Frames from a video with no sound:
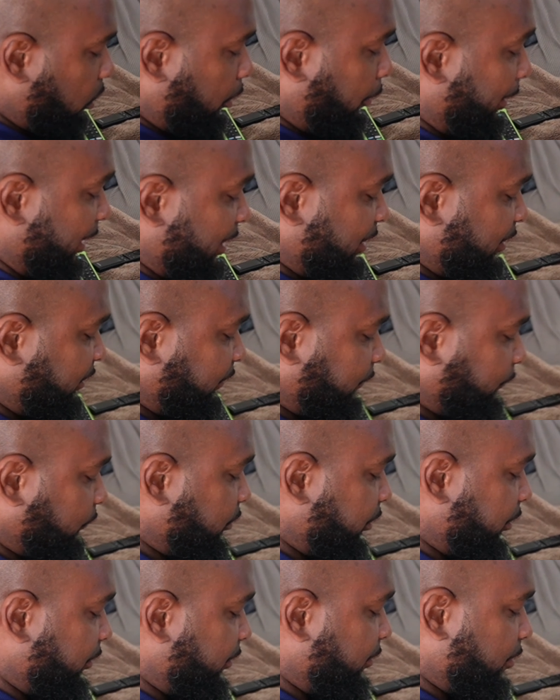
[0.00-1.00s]
Oh, I didn't even know you
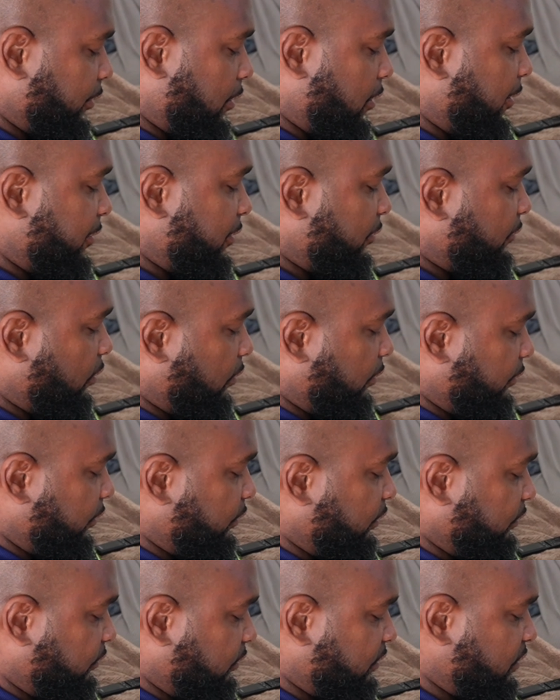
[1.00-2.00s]
were recording. No, this
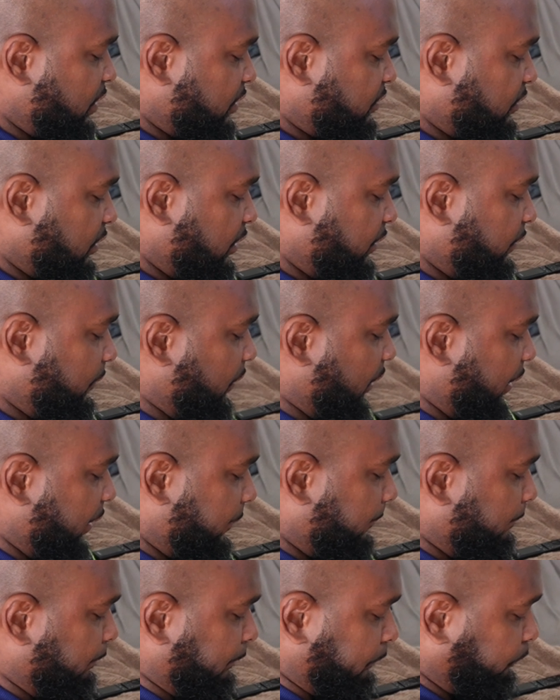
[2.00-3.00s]
was excellent. Like,
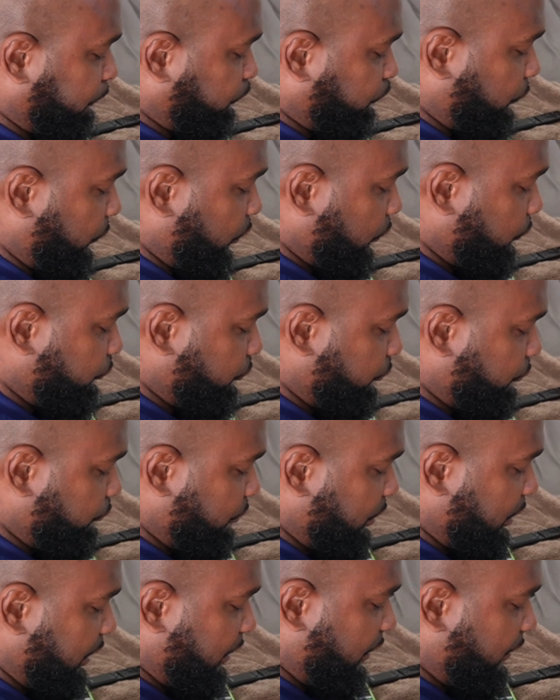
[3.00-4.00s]
you should really
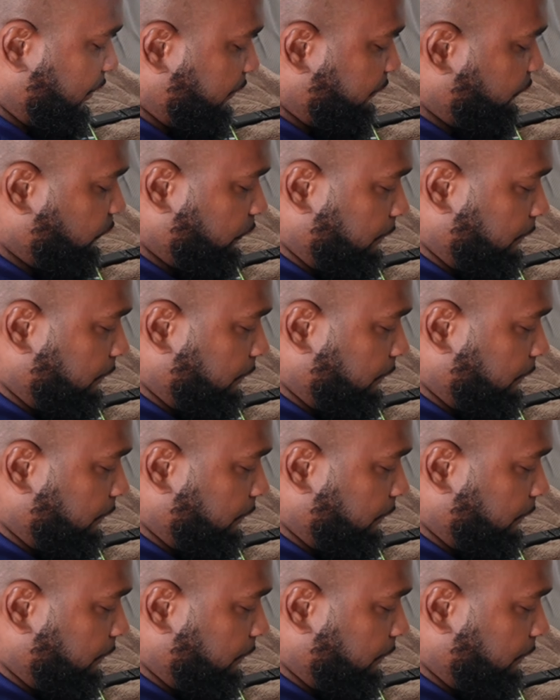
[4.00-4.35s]
have